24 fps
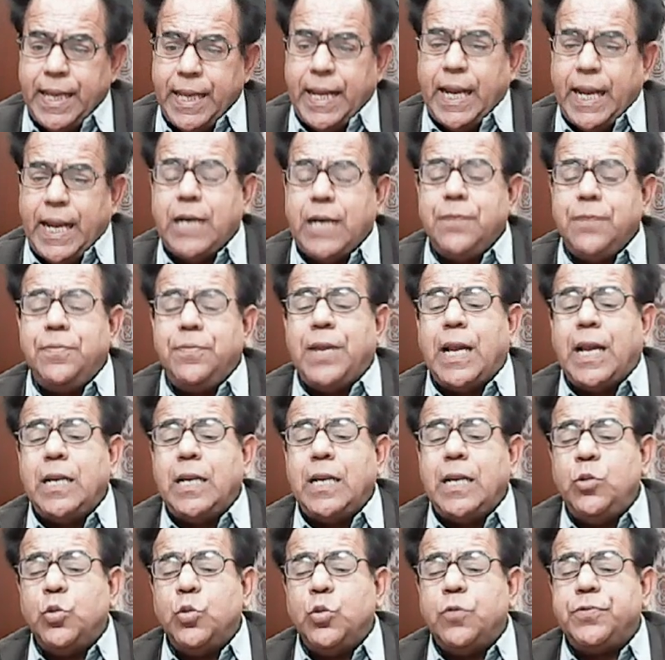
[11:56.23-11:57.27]
and
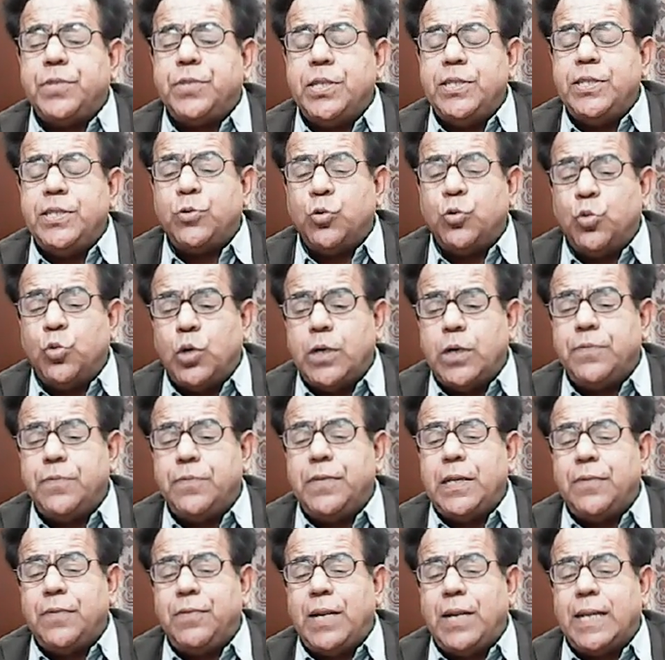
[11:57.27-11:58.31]
value of threshold
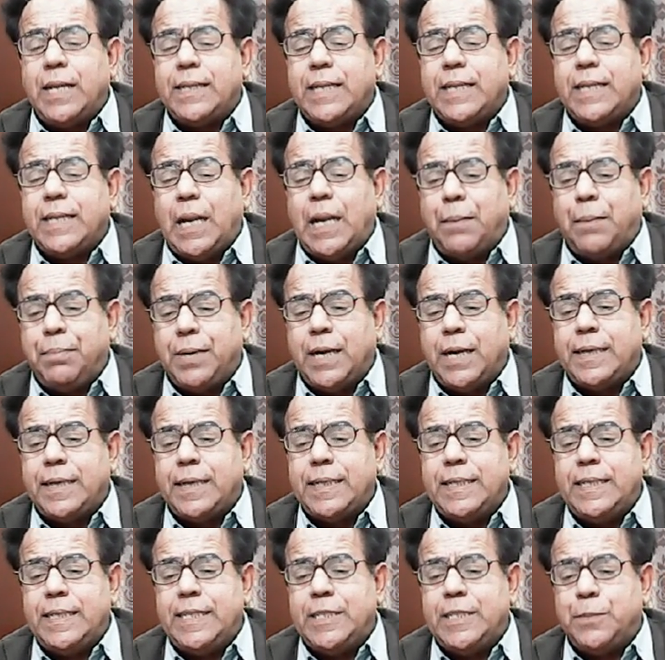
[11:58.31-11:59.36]
wavelength lambda
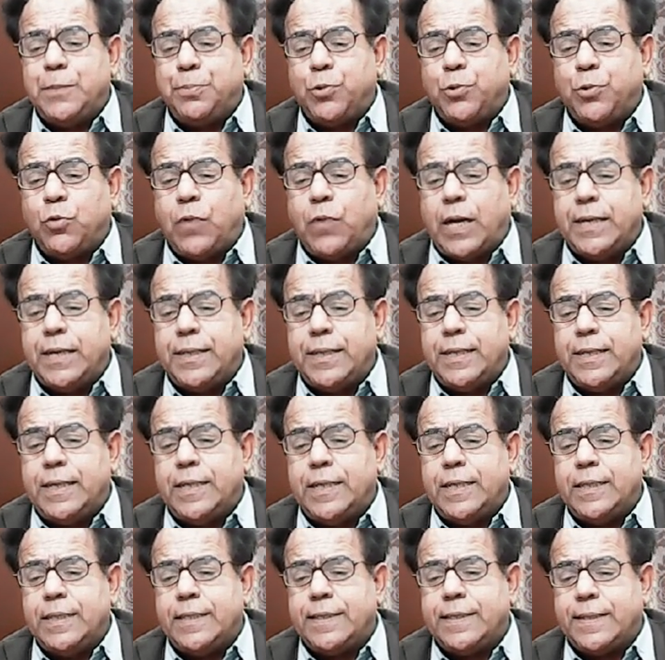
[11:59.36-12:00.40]
t is provided
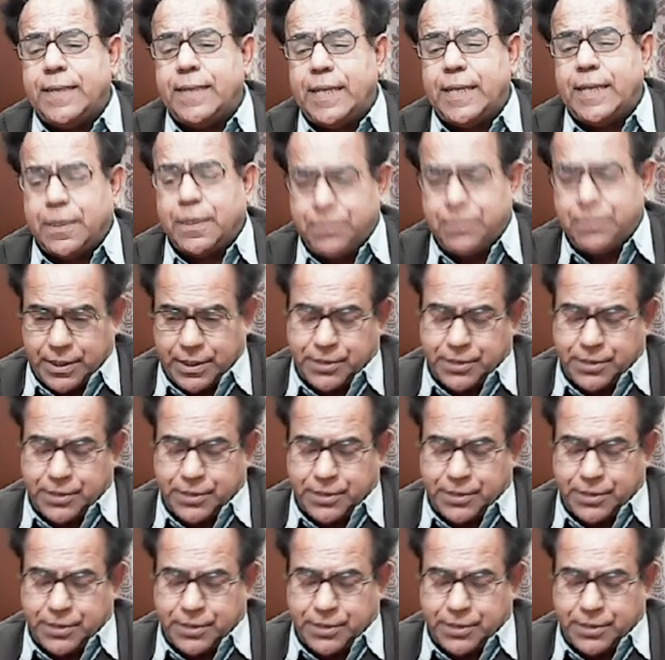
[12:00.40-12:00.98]
in the statement,